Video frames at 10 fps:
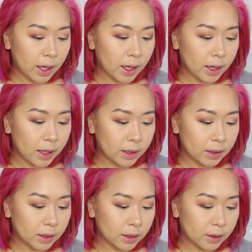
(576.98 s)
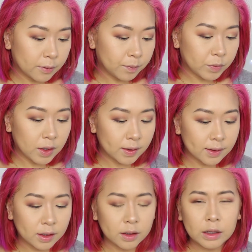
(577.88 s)
and because
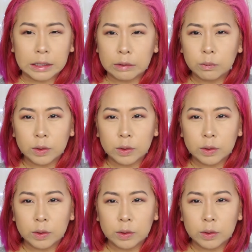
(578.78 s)
I